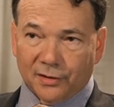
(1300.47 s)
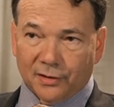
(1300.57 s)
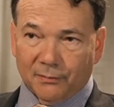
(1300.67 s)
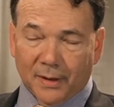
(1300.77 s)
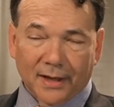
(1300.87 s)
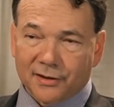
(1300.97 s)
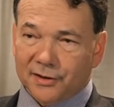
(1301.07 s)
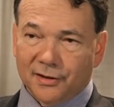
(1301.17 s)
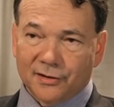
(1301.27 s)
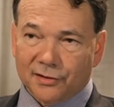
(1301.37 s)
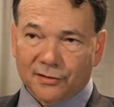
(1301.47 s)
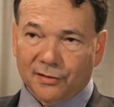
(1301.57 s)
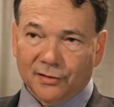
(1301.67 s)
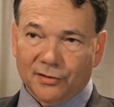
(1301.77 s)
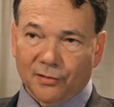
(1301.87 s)
magazines
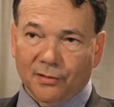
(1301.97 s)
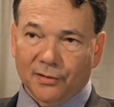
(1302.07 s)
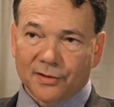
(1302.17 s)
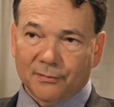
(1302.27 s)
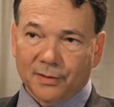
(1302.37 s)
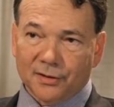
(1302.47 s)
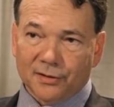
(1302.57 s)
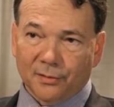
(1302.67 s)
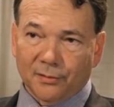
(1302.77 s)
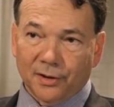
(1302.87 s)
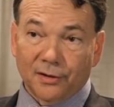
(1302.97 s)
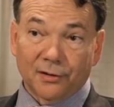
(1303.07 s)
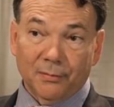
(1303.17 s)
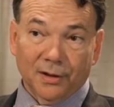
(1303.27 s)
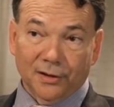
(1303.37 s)
and journalism, and so there needed to
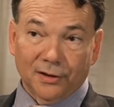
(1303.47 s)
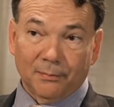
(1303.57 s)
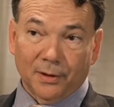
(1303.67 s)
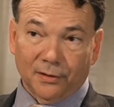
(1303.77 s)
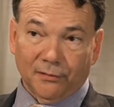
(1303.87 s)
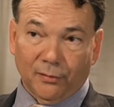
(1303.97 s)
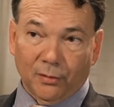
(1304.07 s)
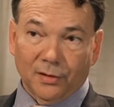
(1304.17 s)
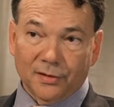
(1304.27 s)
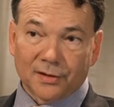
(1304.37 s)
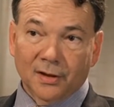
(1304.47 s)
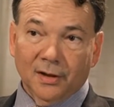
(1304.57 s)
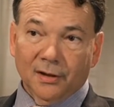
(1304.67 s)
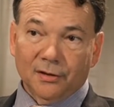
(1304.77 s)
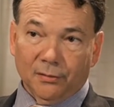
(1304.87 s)
be an independent voice
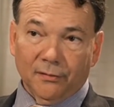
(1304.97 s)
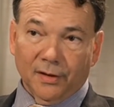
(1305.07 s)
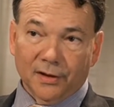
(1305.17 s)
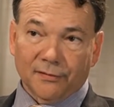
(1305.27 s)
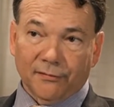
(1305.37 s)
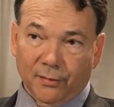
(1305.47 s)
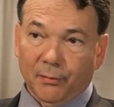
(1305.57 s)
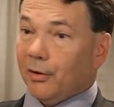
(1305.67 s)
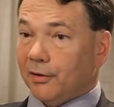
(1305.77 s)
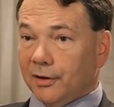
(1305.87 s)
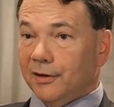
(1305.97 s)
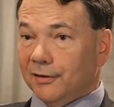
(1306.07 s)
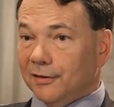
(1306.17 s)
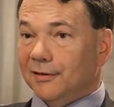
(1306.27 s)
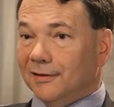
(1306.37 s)
to advance a free market idea.